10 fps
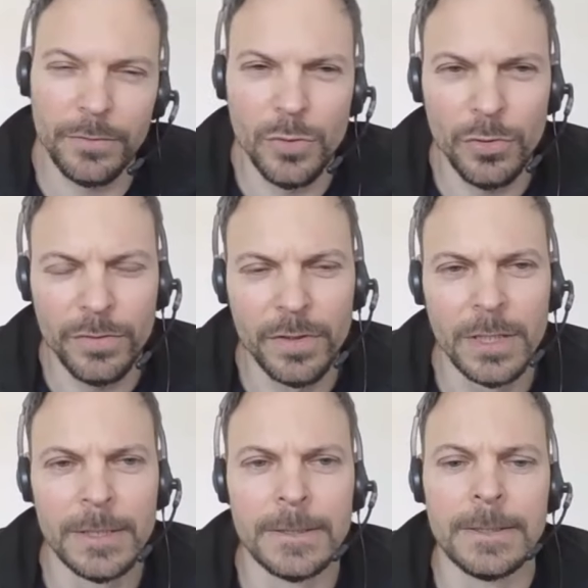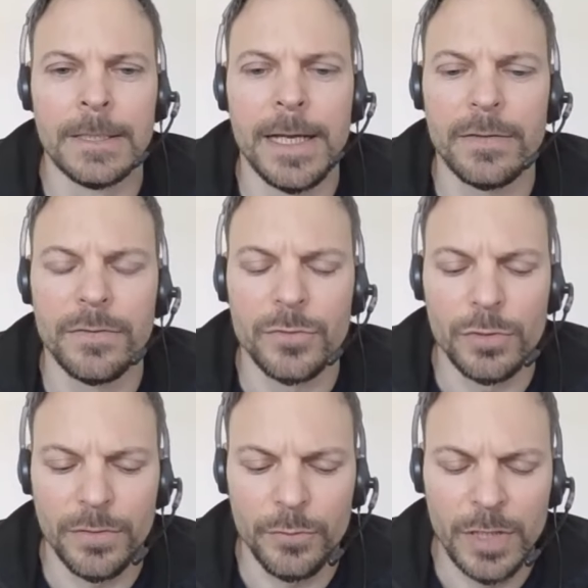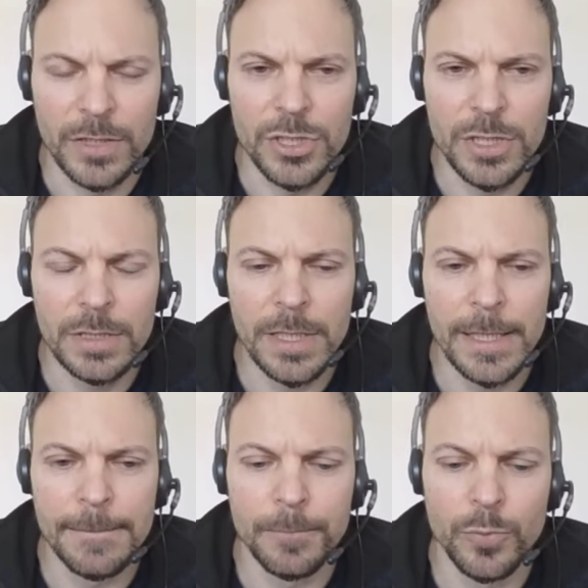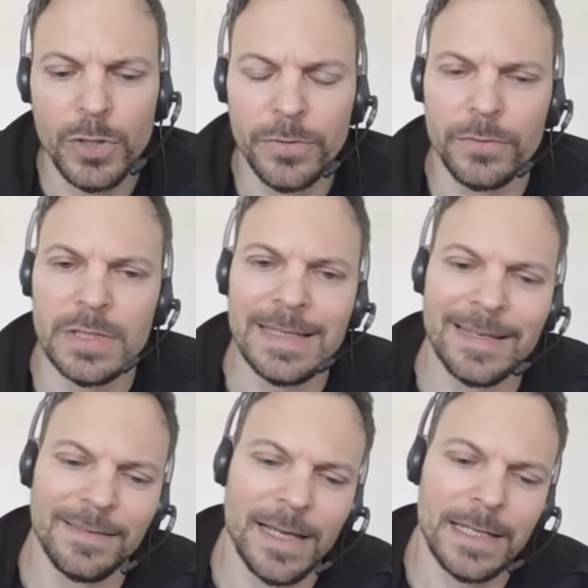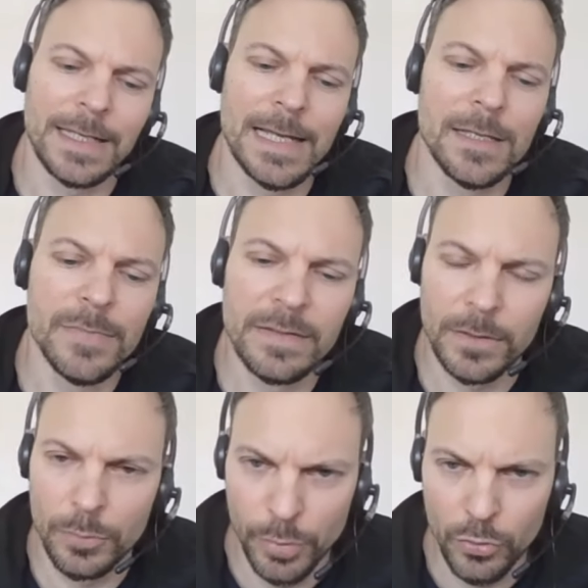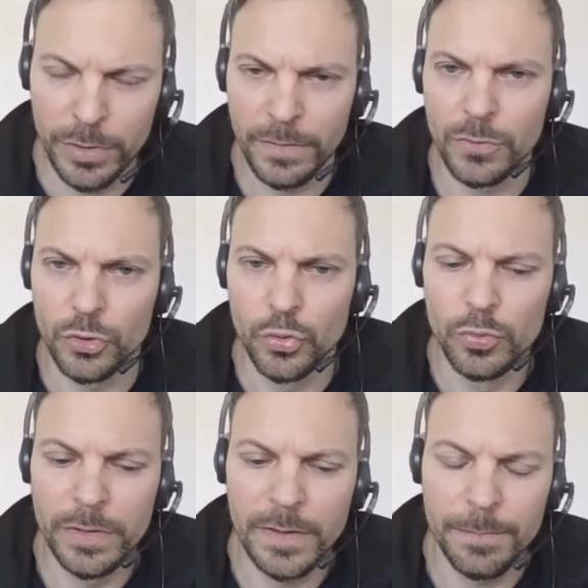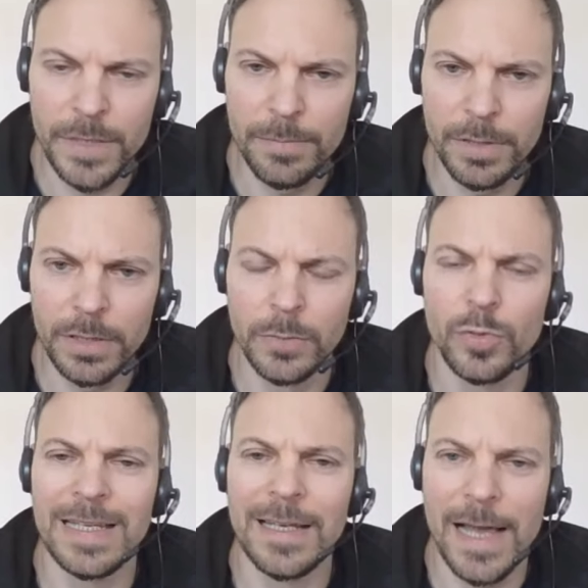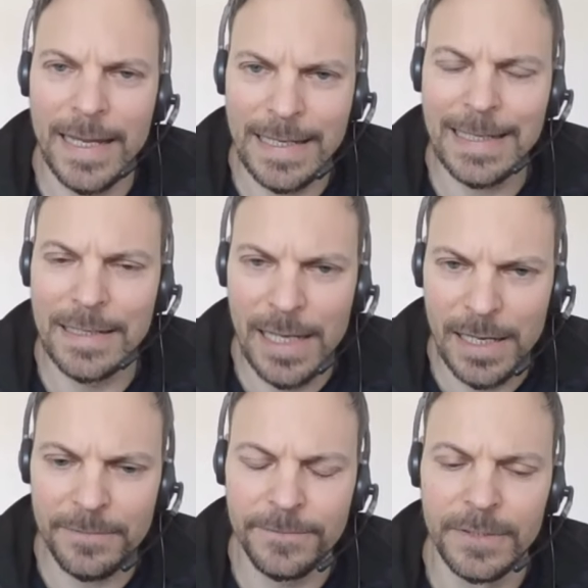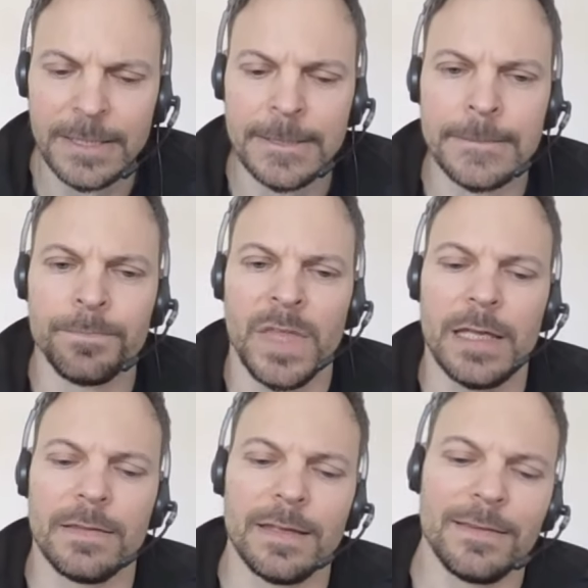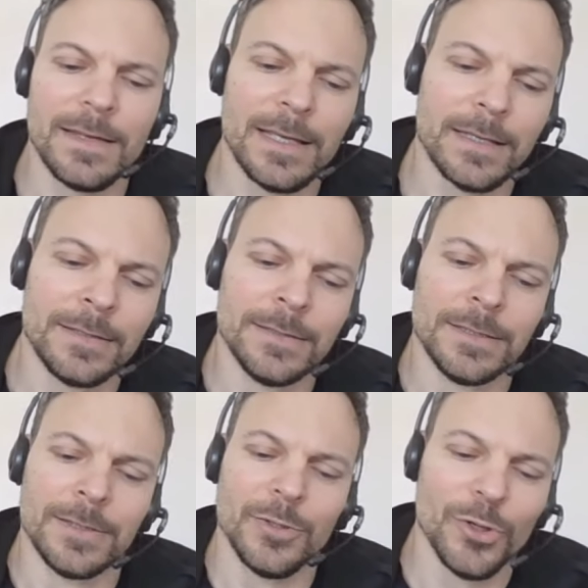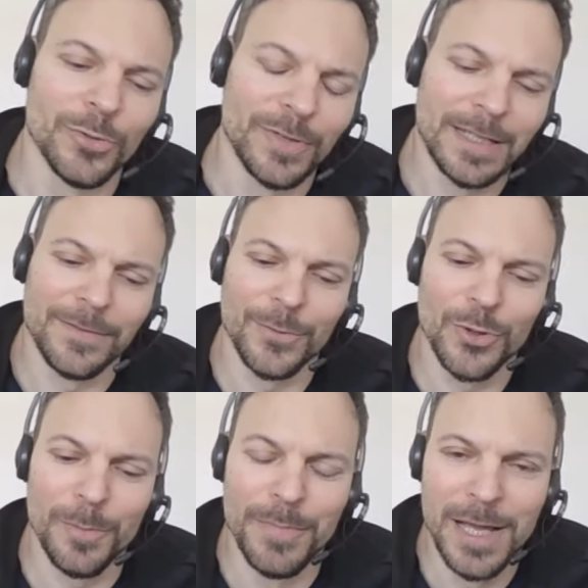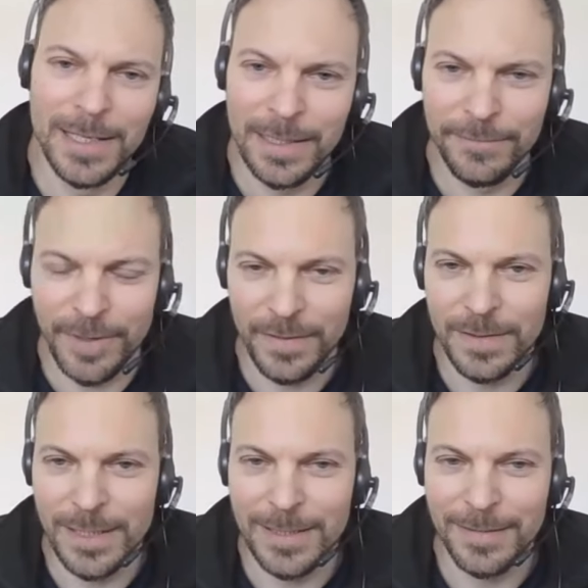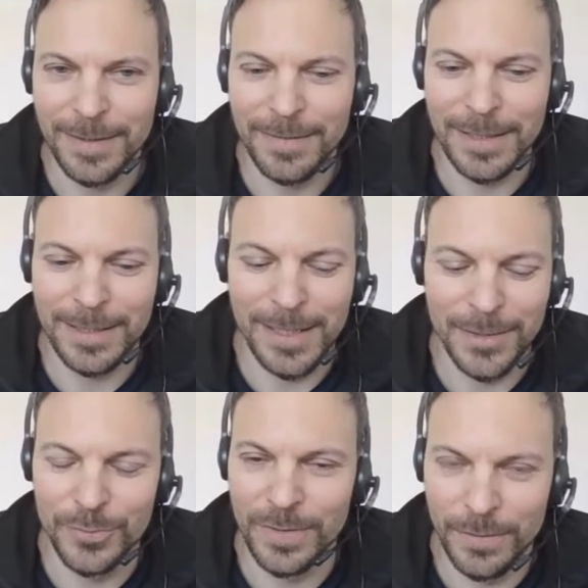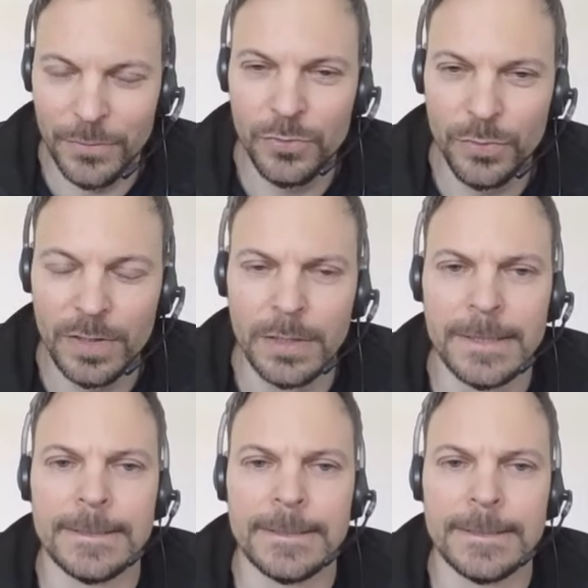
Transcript: of course, and a strong strategy, um, we also need exciting elements and components. So tools that people really like and love, and that they, you know, that is so compelling and fascinating that they can't resist to use it.